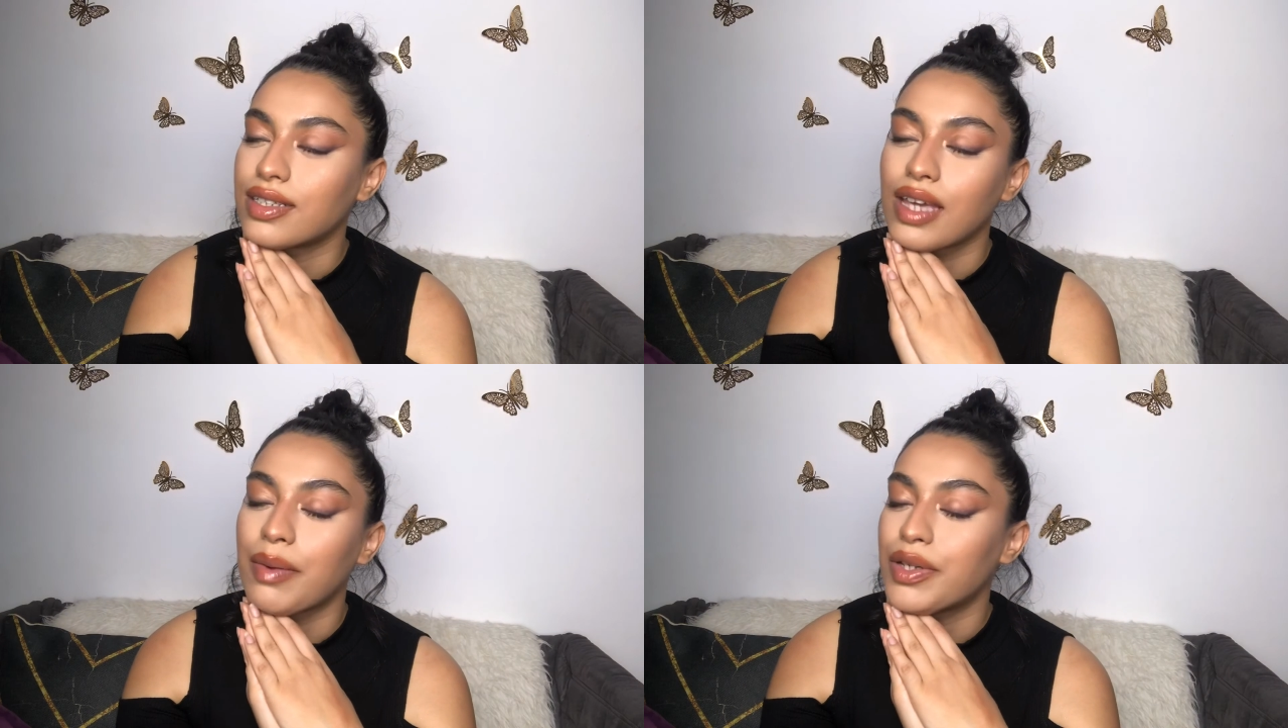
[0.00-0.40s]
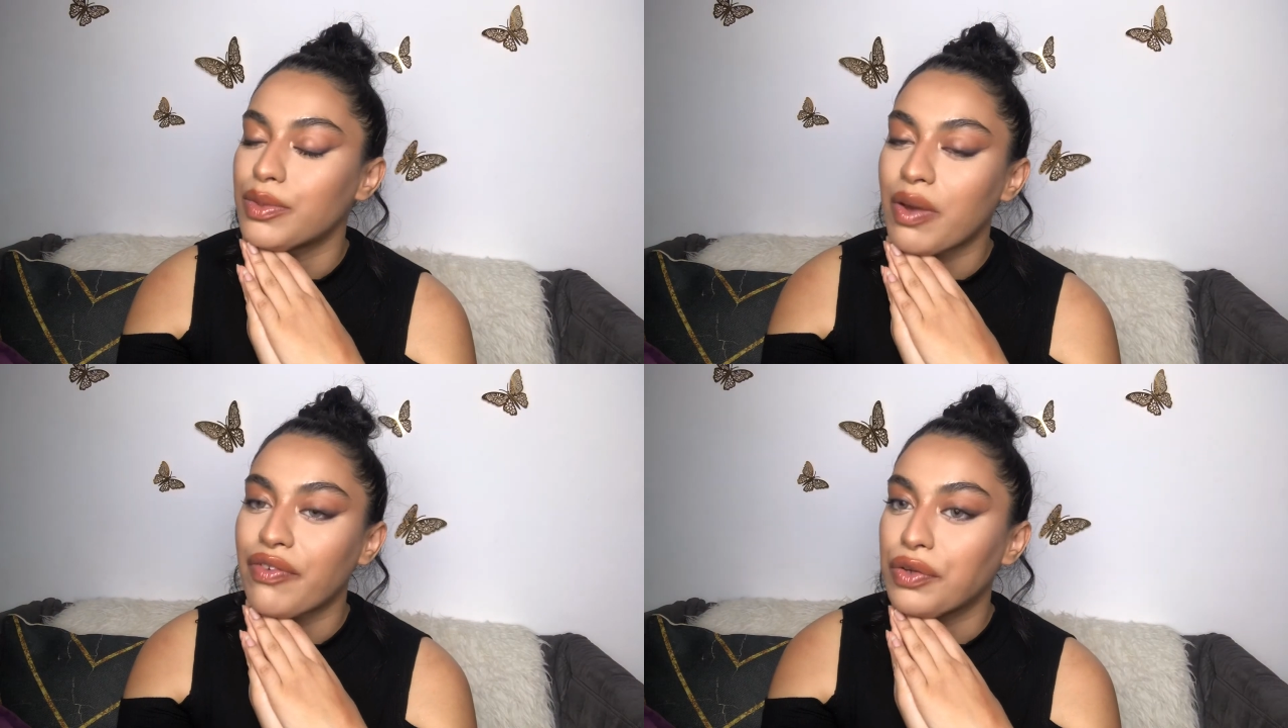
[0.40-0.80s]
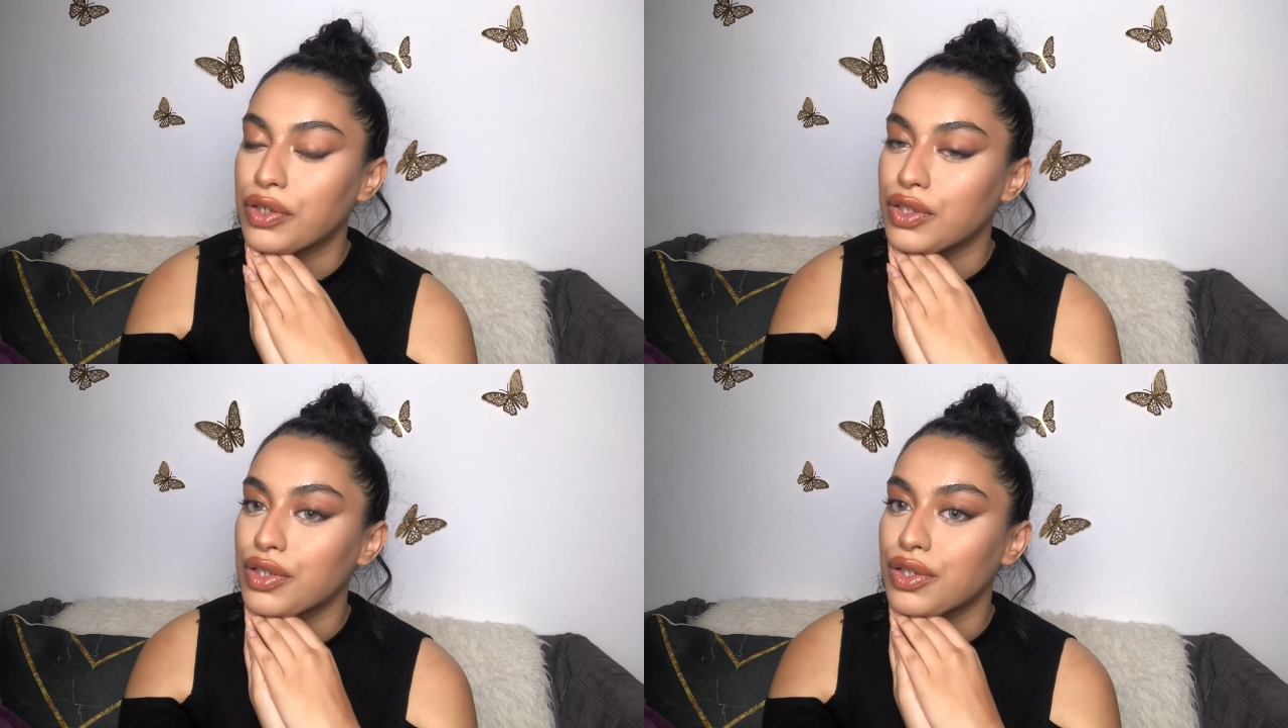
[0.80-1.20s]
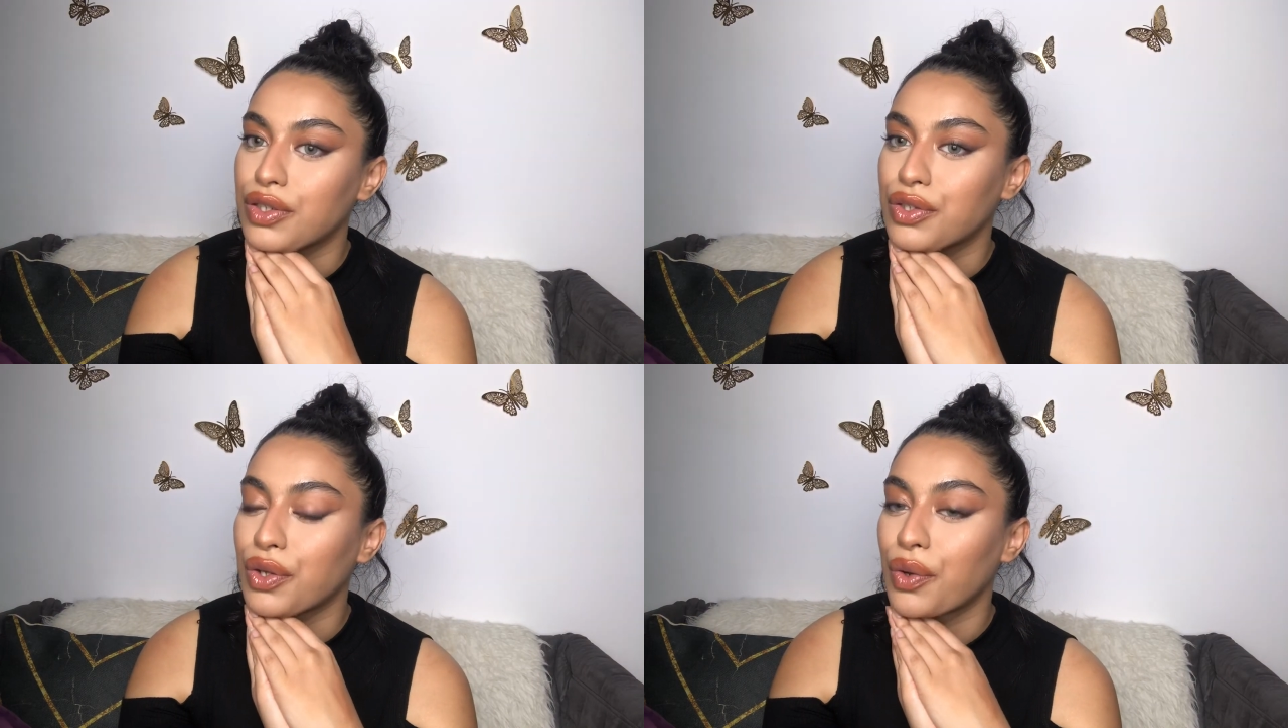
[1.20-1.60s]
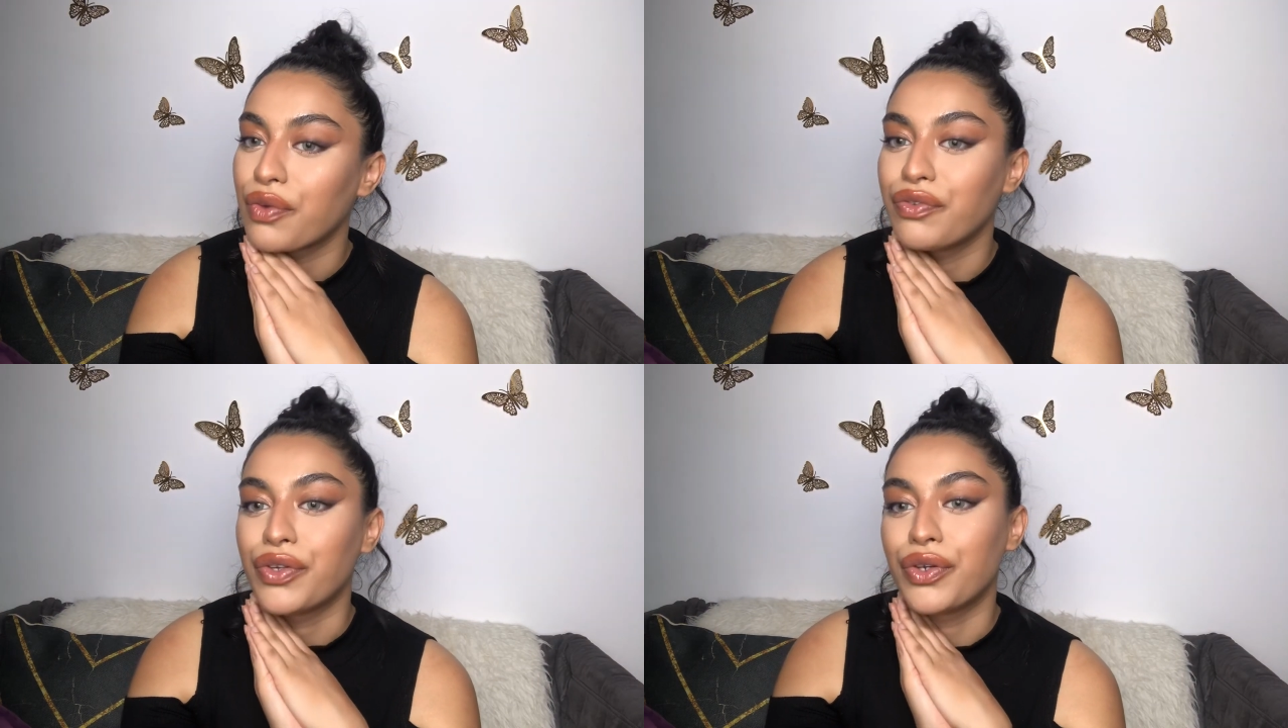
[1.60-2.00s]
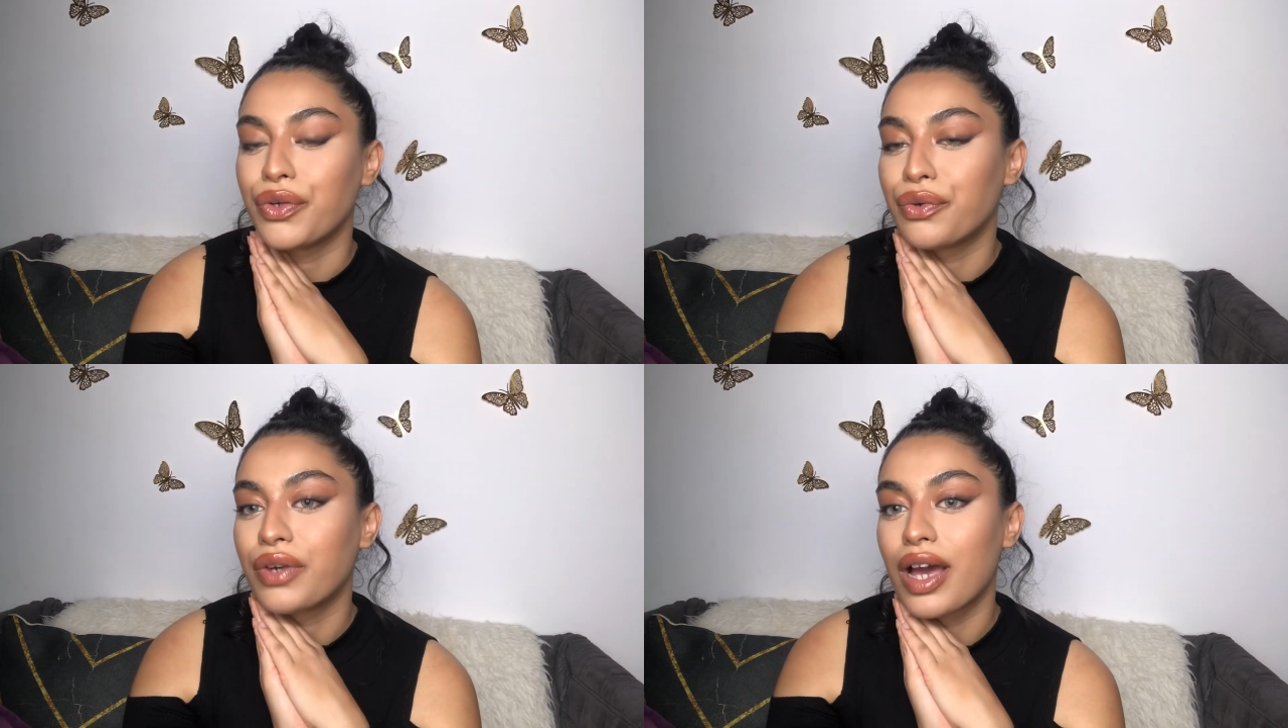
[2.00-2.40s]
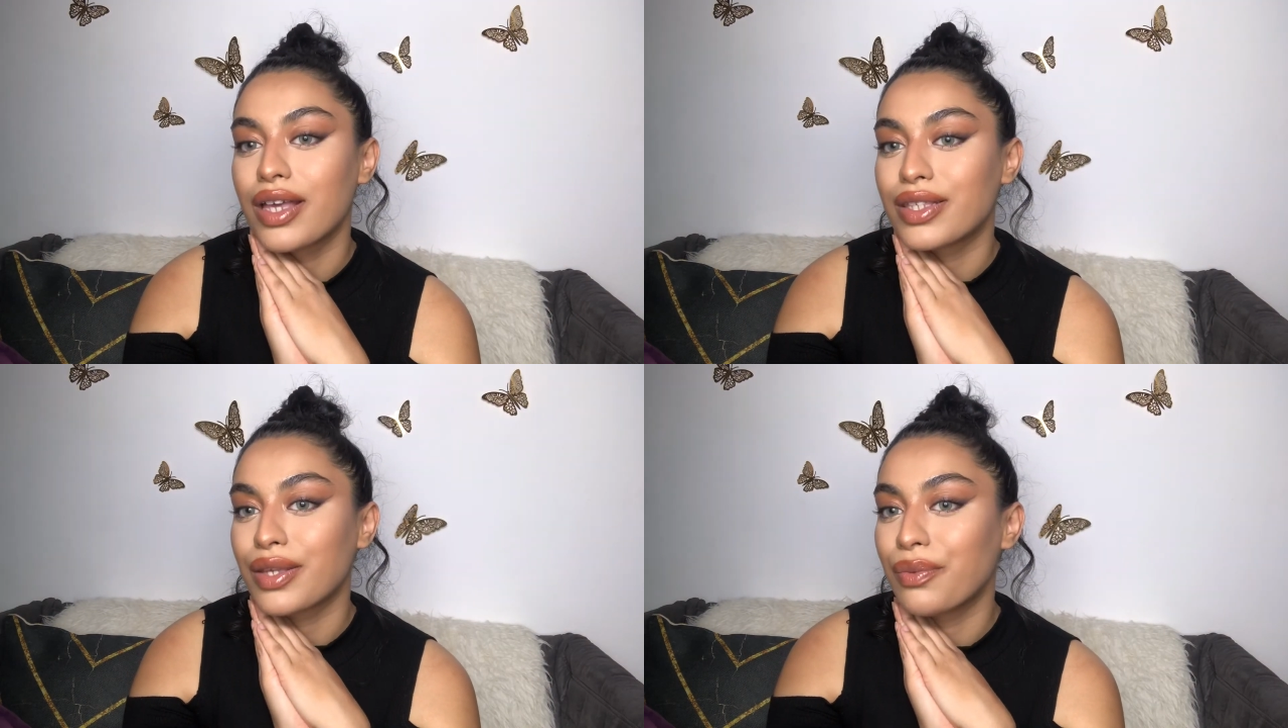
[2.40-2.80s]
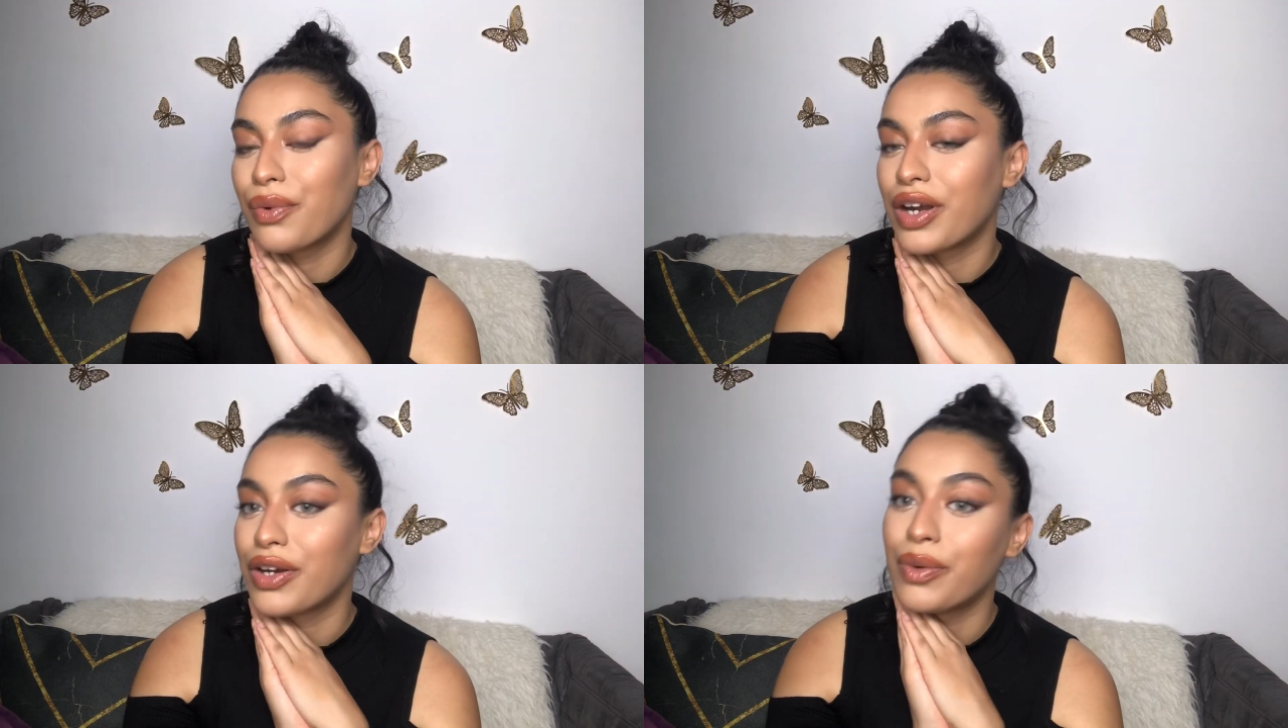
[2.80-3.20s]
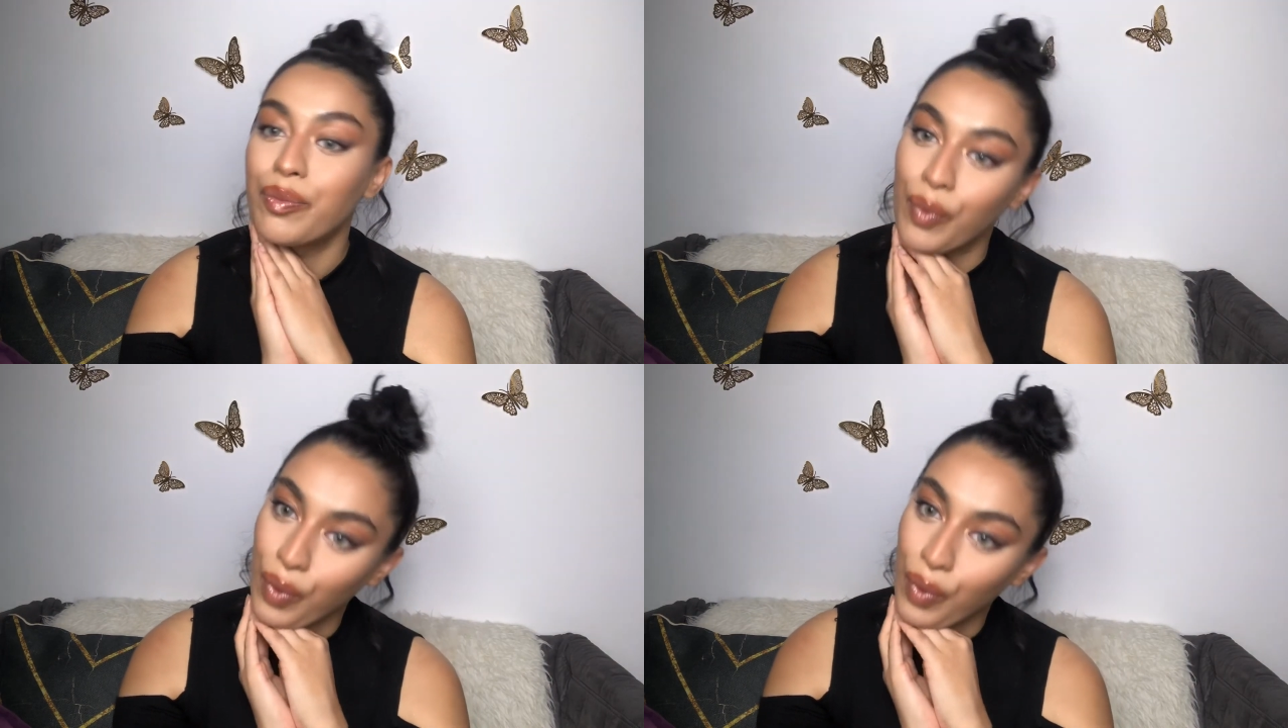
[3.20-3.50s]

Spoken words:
time I do my foundation. So if you guys want to know